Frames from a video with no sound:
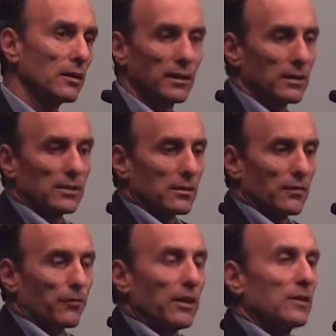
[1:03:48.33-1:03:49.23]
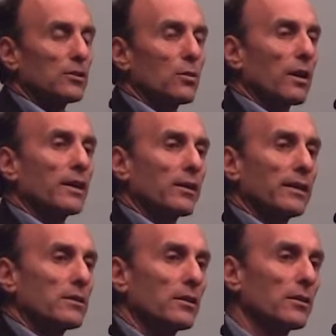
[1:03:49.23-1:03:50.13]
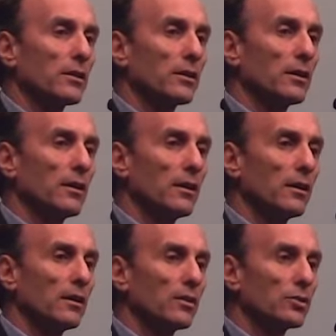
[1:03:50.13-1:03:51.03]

it doesn't fit into our criteria,